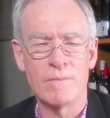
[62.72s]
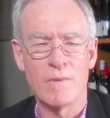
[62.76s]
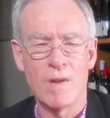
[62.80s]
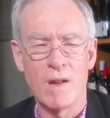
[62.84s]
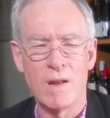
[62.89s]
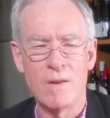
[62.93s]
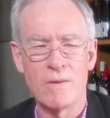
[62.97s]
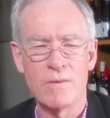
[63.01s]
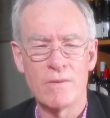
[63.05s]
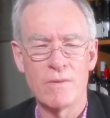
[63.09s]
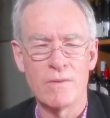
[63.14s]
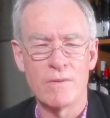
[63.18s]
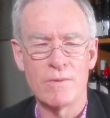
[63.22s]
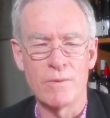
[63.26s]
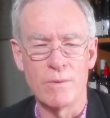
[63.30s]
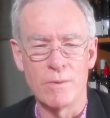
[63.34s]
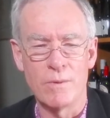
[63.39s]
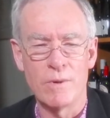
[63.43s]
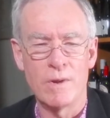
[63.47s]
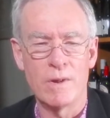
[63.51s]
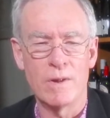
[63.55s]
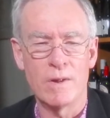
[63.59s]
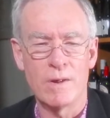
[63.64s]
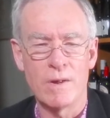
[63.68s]
It's a
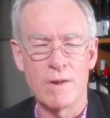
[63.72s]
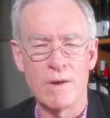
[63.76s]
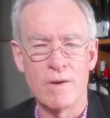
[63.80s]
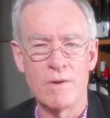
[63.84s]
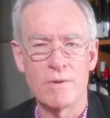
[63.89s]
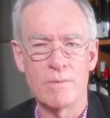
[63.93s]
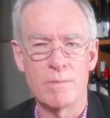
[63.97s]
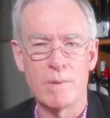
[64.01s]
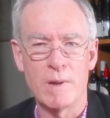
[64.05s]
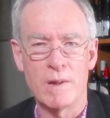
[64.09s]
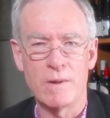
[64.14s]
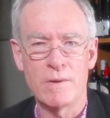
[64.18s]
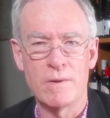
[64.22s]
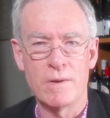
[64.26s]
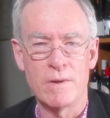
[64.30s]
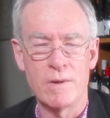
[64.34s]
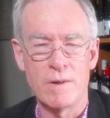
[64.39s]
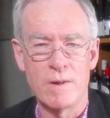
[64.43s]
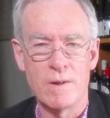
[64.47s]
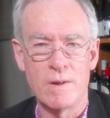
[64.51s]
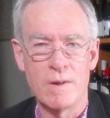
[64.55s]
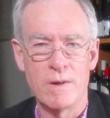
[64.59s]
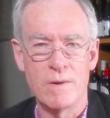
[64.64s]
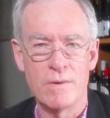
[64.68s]
story that goes back to the
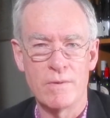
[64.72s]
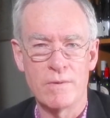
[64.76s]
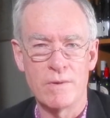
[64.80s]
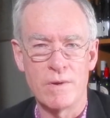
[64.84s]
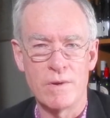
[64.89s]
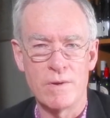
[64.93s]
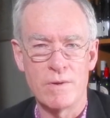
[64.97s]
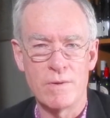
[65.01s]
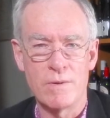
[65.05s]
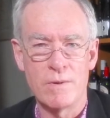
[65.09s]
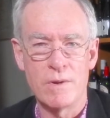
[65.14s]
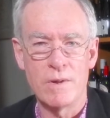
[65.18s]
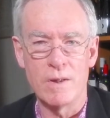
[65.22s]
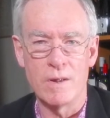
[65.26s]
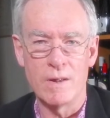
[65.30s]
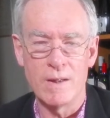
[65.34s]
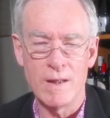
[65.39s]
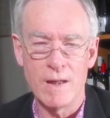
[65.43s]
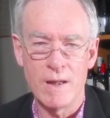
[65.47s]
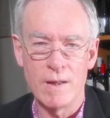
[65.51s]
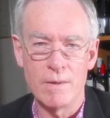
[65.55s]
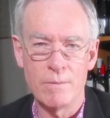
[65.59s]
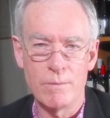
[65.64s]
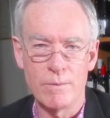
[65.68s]
19th century. The
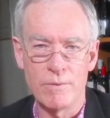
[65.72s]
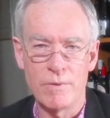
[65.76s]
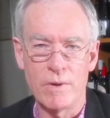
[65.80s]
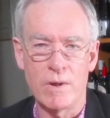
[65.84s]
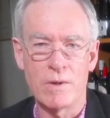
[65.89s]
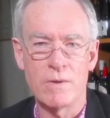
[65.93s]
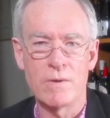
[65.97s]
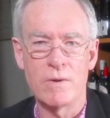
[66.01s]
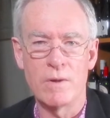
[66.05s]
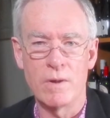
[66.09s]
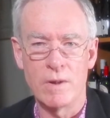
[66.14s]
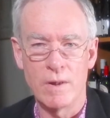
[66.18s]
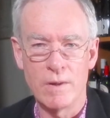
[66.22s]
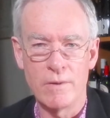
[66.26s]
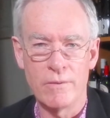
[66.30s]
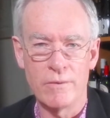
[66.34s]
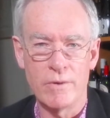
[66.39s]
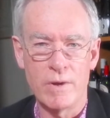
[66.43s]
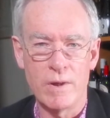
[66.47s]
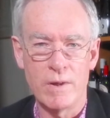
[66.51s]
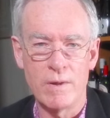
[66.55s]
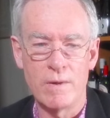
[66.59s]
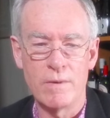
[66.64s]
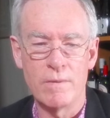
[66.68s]
land was actually
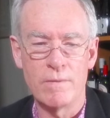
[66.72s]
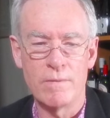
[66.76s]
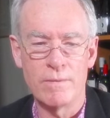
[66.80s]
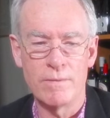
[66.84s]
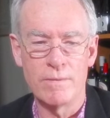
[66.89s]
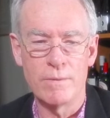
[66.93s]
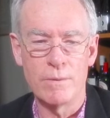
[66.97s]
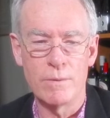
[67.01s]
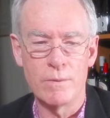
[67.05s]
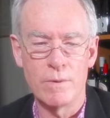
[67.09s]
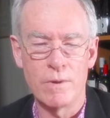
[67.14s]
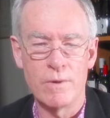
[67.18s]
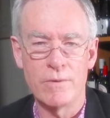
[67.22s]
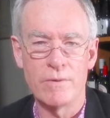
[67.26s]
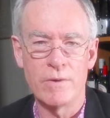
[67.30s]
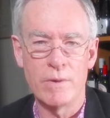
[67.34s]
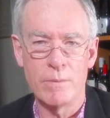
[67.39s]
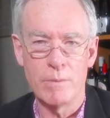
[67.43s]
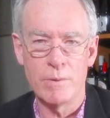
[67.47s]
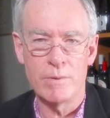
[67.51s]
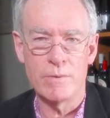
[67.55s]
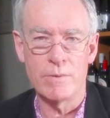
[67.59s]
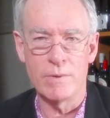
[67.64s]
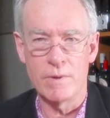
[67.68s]
gazetted for a
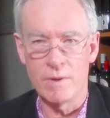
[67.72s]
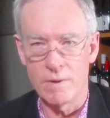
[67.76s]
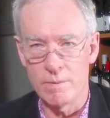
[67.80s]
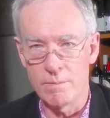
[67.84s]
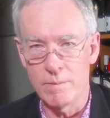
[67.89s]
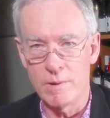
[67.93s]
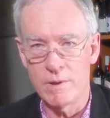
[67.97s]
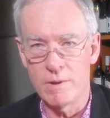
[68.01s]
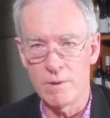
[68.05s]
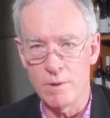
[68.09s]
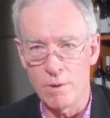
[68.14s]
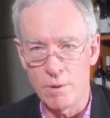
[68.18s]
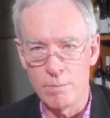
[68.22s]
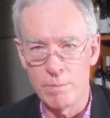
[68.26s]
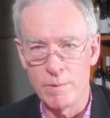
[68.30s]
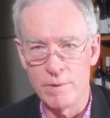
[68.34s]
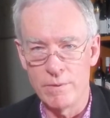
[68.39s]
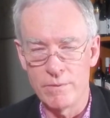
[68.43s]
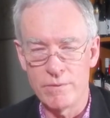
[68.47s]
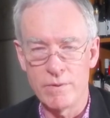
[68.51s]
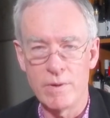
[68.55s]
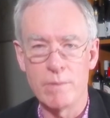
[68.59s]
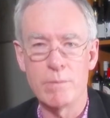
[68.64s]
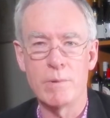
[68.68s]
cemetery, the
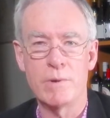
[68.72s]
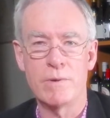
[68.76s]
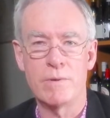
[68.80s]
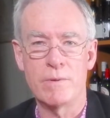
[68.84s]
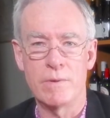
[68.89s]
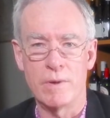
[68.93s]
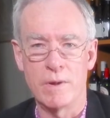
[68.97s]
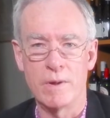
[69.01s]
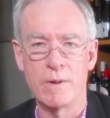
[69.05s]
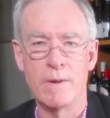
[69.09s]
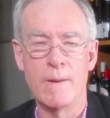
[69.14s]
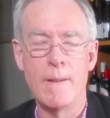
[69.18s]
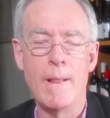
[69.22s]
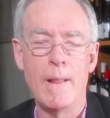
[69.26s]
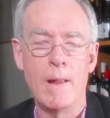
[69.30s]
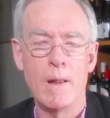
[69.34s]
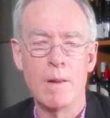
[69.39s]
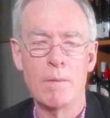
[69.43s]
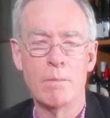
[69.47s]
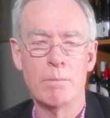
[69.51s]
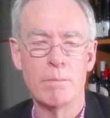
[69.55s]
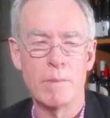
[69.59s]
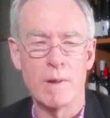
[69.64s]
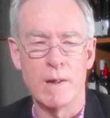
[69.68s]
Colburn Cemetery,
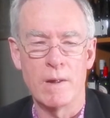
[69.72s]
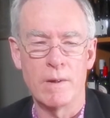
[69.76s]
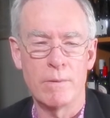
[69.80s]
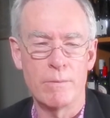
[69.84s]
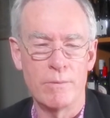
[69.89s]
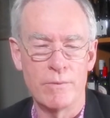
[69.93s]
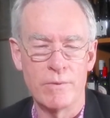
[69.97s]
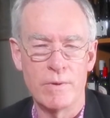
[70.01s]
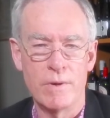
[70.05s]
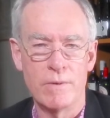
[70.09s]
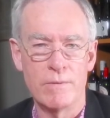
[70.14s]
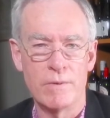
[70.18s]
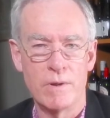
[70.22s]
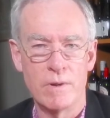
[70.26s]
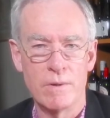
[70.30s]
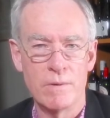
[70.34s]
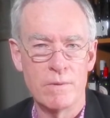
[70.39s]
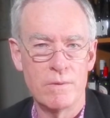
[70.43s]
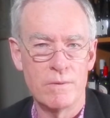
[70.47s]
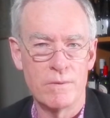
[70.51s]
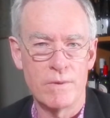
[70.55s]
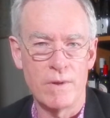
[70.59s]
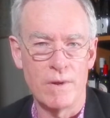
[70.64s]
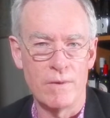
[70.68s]
but it was never
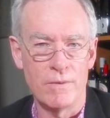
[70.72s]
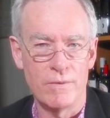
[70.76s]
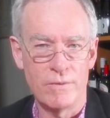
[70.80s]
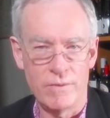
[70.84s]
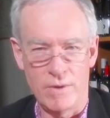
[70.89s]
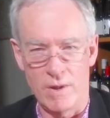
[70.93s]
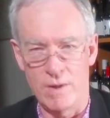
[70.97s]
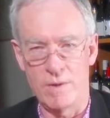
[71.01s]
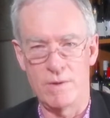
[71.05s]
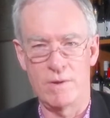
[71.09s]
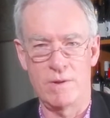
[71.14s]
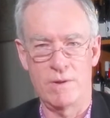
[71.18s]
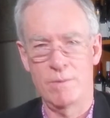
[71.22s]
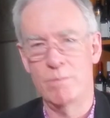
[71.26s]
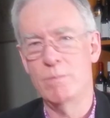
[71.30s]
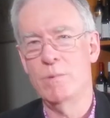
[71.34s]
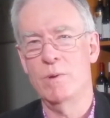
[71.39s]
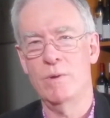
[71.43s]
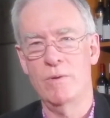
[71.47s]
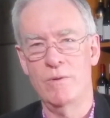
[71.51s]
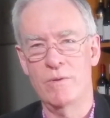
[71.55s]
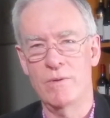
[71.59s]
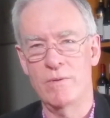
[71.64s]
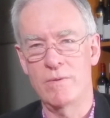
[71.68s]
used as such,
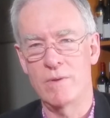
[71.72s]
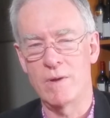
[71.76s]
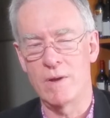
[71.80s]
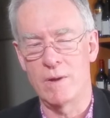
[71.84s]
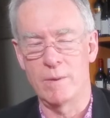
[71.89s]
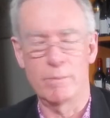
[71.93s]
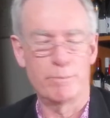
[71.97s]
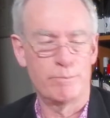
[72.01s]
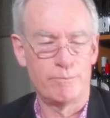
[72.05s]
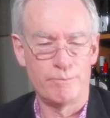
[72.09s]
mercifully.